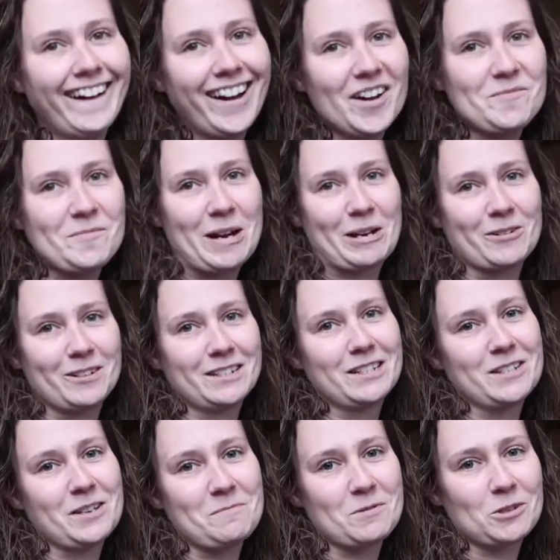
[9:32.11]
Oh my gosh,
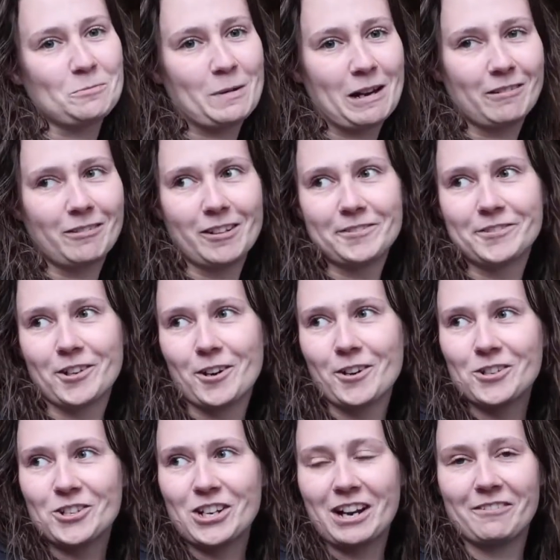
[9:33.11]
so much better after a
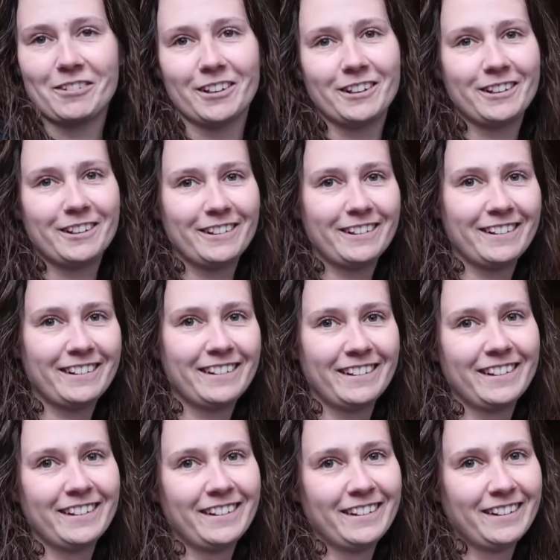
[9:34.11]
hot shower.
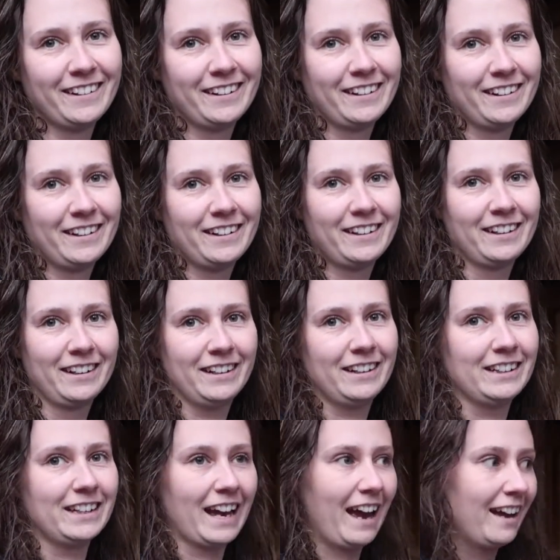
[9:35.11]
Right, should we go get some food?
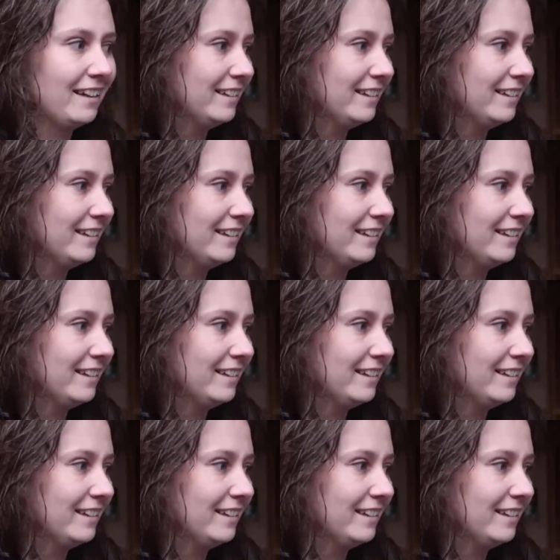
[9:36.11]
Yeah.